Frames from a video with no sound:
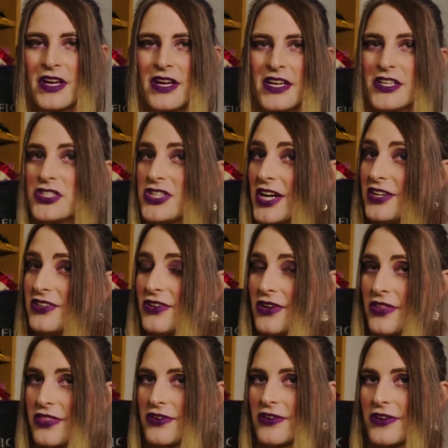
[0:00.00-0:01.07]
inject your
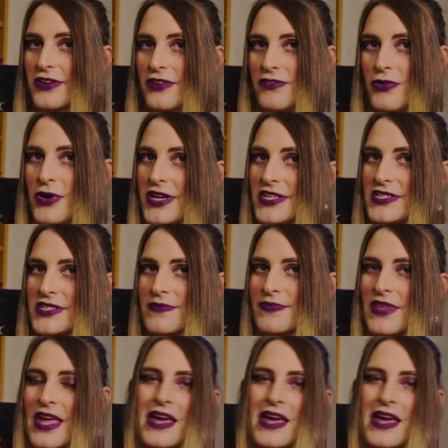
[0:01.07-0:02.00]
authorial voice,